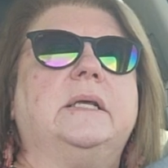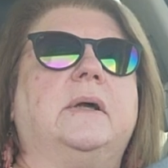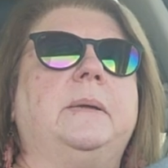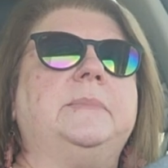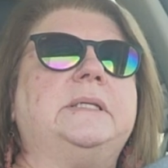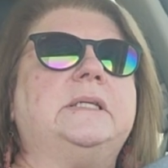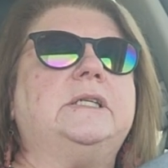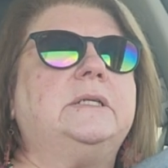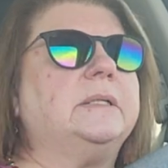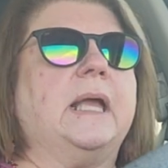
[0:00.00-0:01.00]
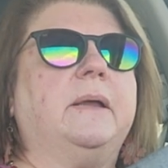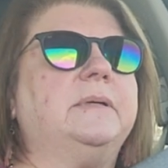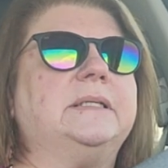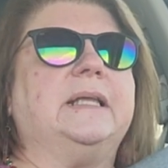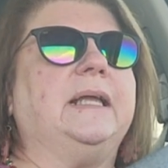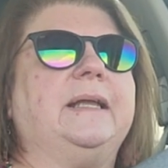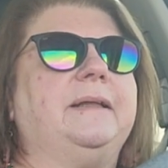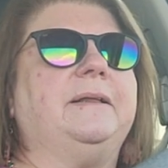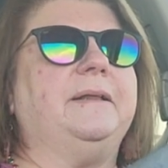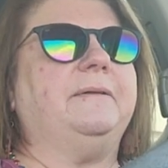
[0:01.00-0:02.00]
So I'm, I was like,
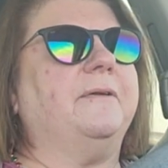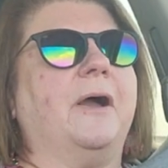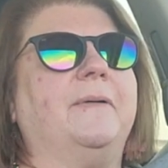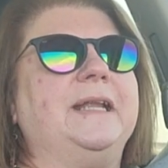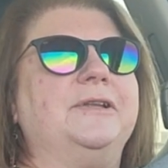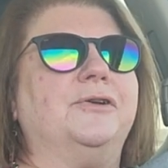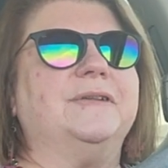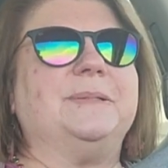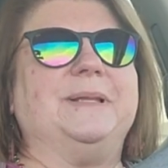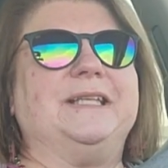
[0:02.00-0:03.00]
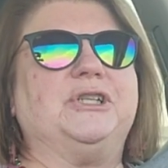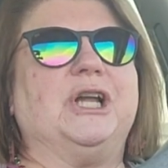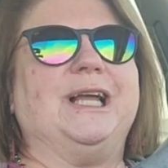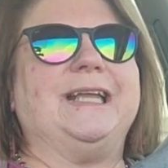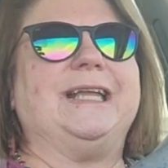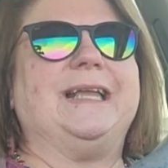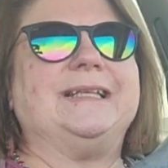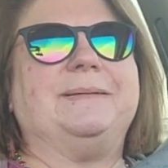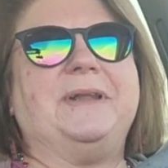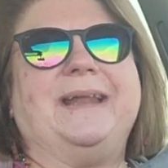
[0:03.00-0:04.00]
already nervous about the truck
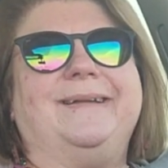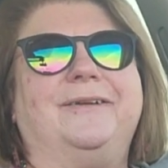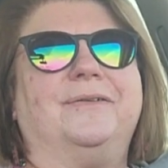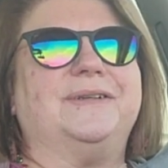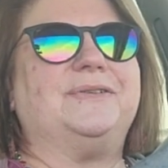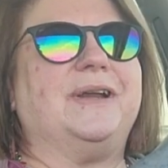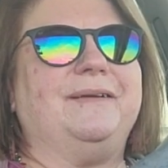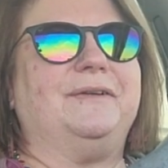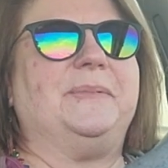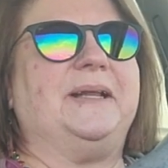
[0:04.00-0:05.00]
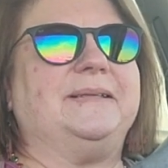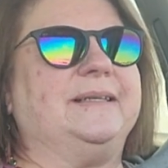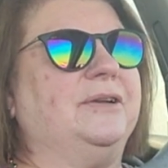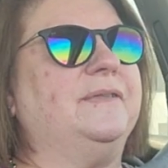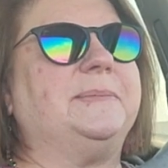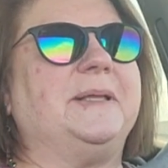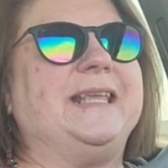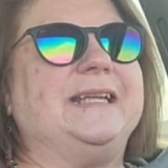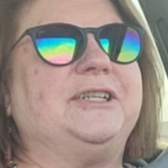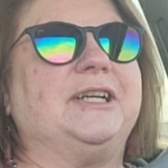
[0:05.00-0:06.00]
because I'm not a nervous driver, but I was nervous about
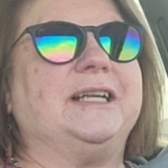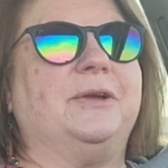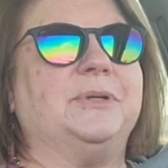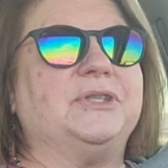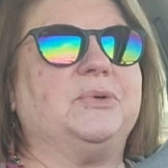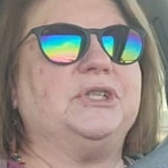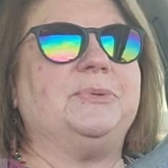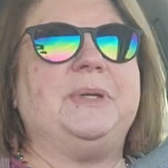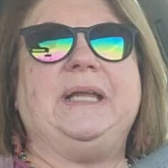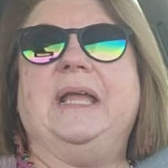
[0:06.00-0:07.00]
that truck almost squishing me.